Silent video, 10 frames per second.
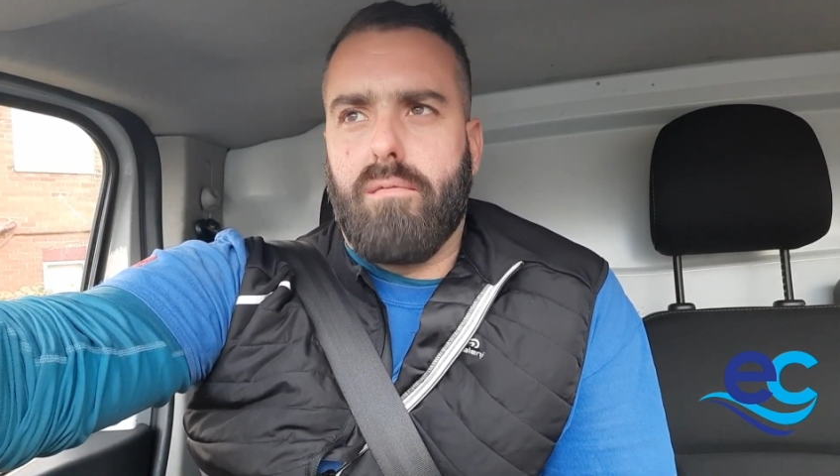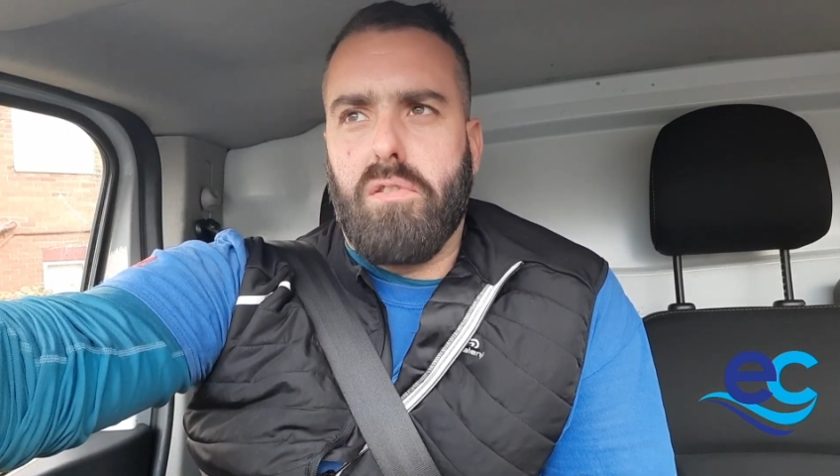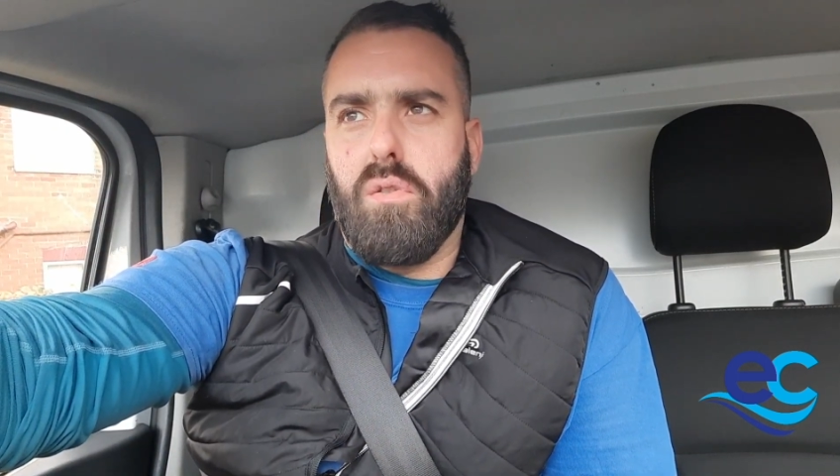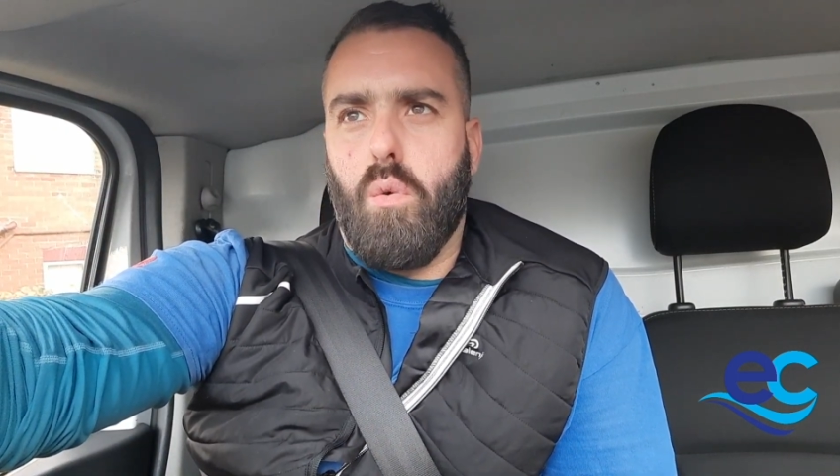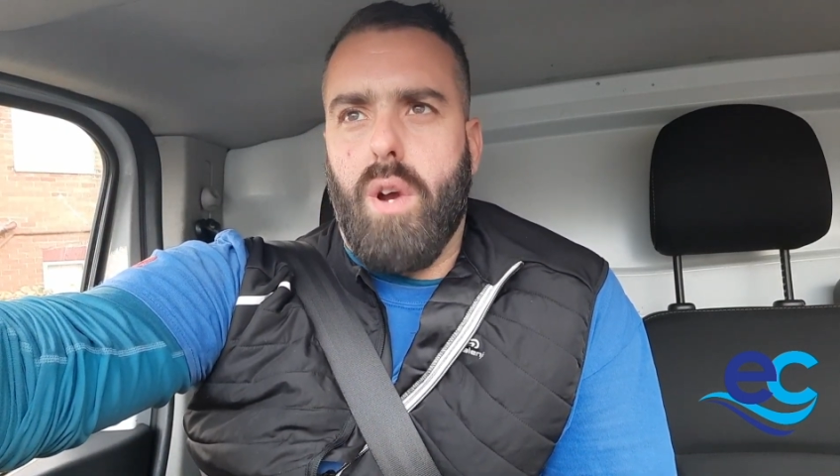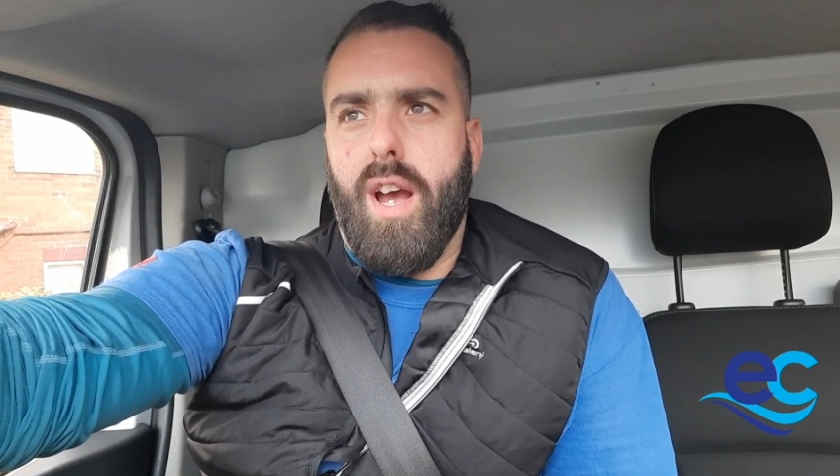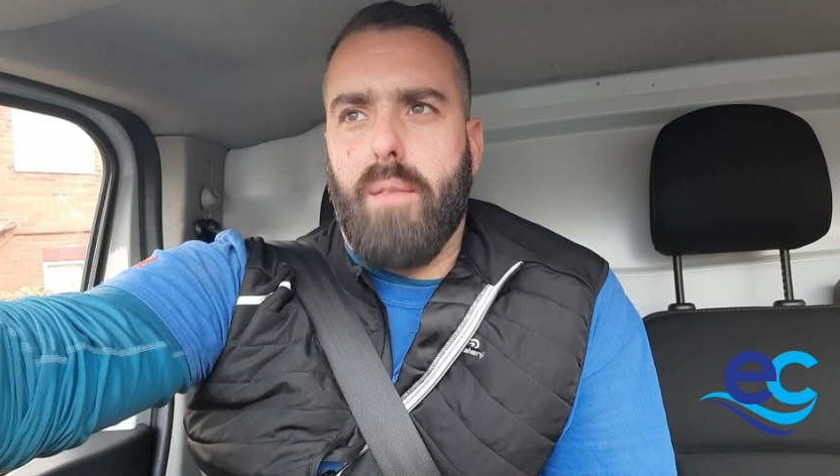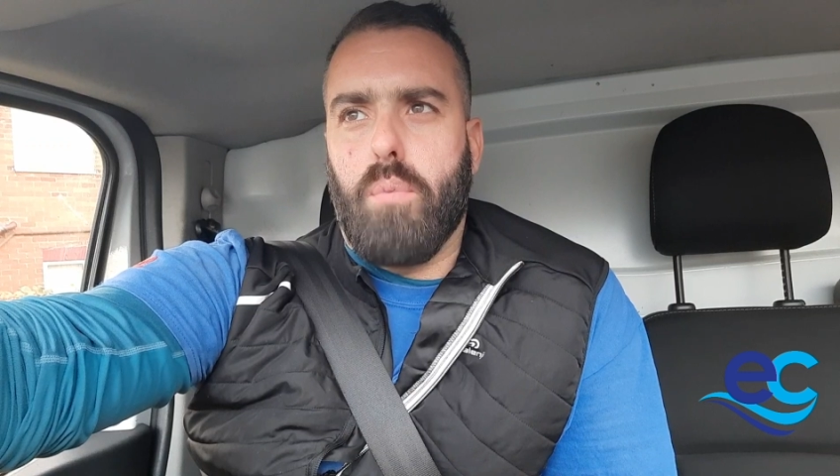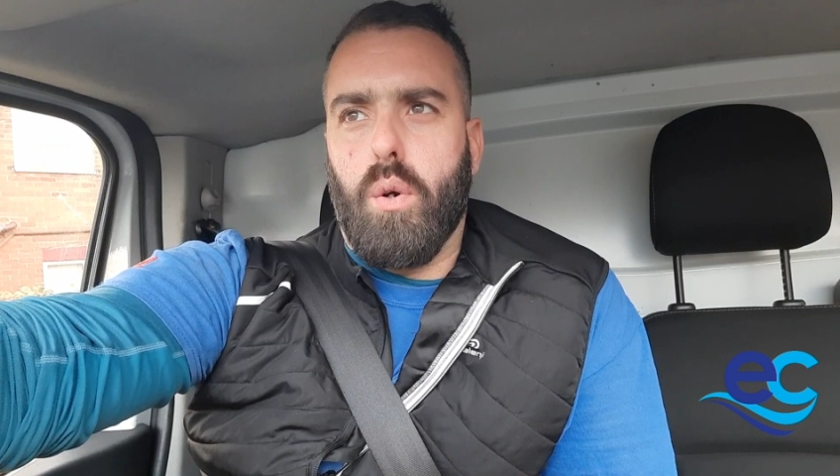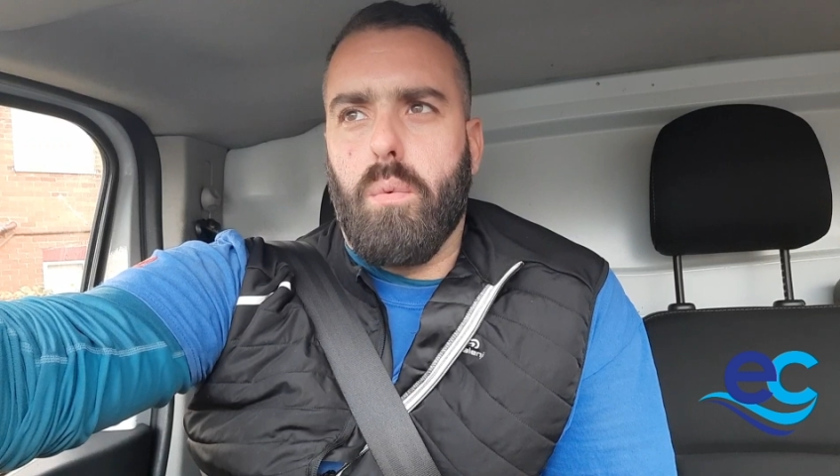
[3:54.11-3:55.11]
There's no way
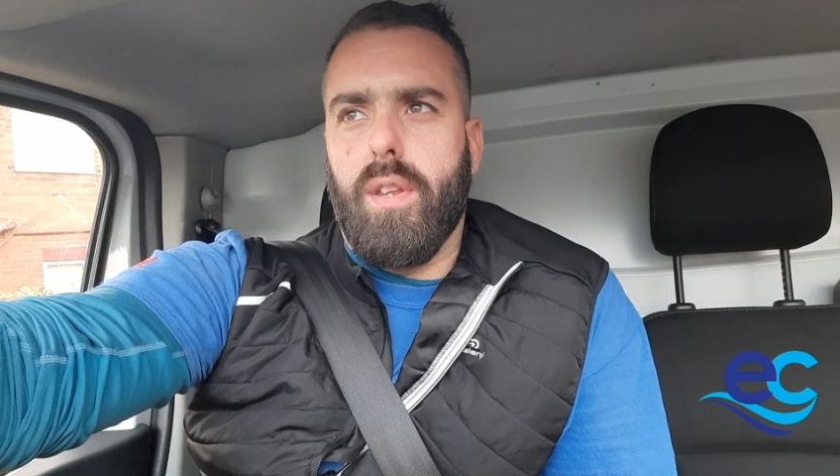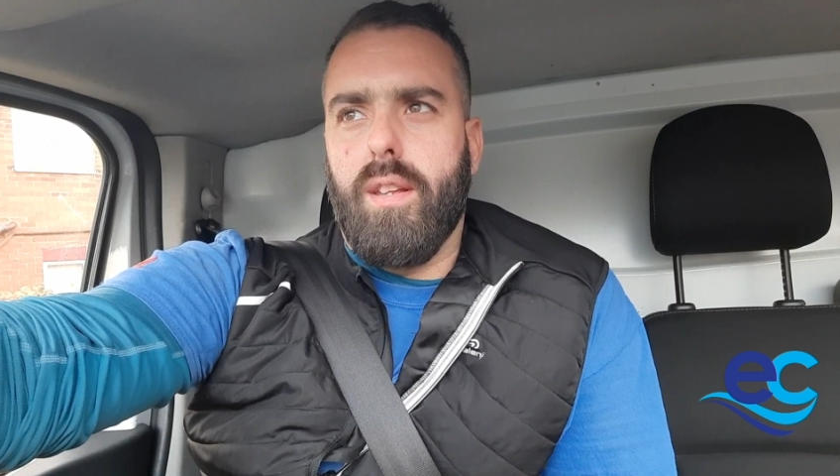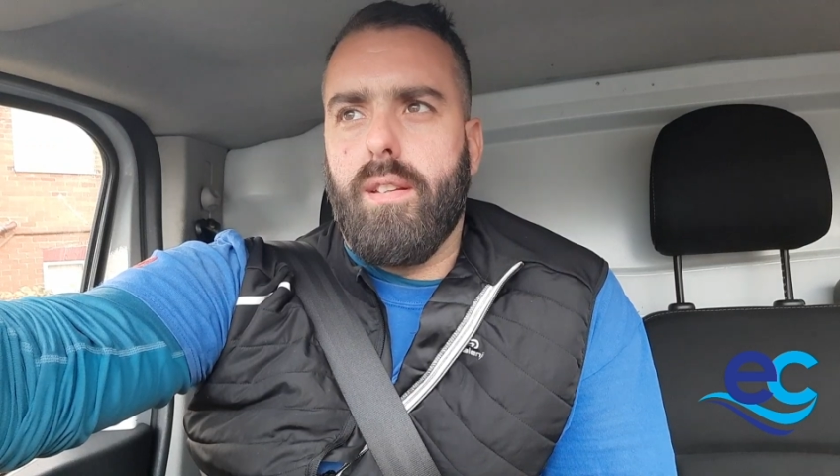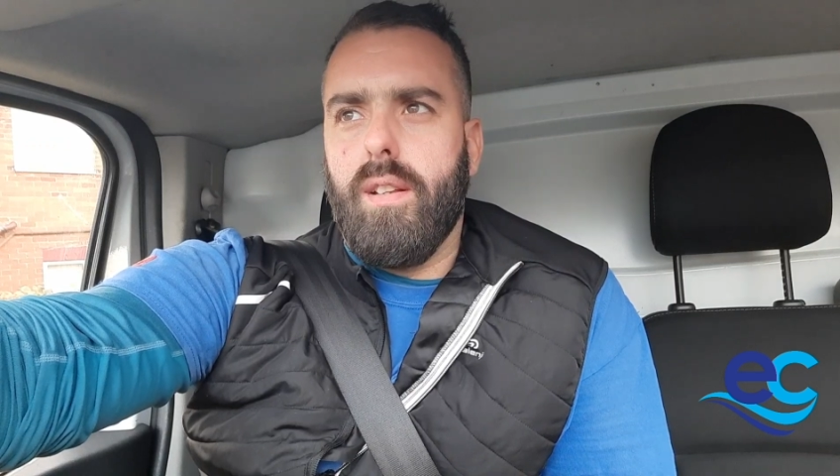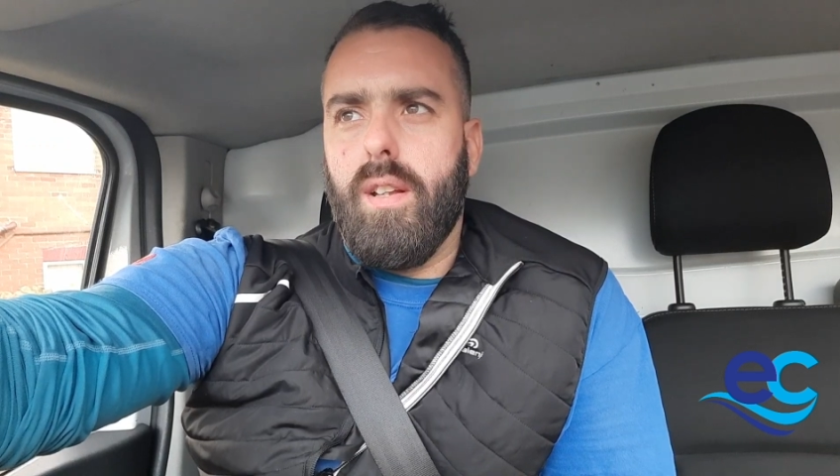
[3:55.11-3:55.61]
I'd put up with it.